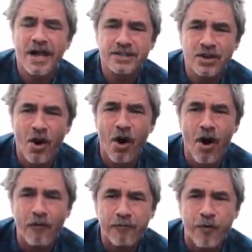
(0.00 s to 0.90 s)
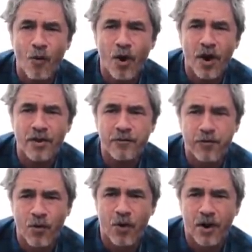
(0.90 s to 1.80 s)
It's all four on the
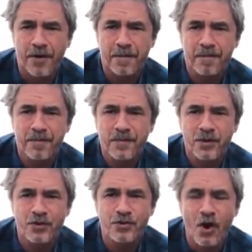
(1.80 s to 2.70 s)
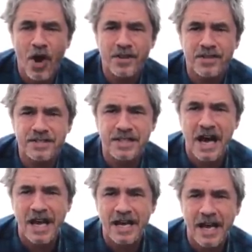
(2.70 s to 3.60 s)
floor. Your dog does
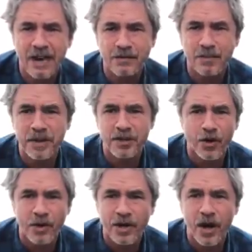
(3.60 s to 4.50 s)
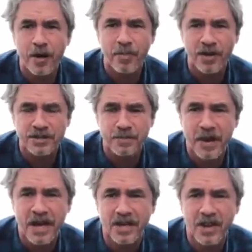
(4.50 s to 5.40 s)
not have to be going up on its
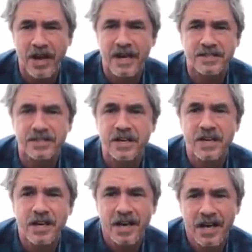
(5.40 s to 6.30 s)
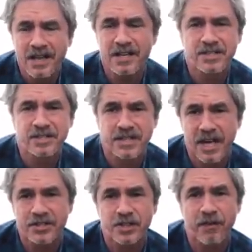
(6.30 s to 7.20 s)
back legs unless it's
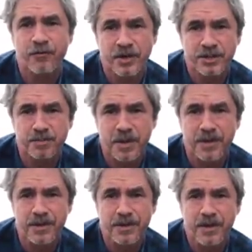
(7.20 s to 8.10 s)
catching a Frisbee.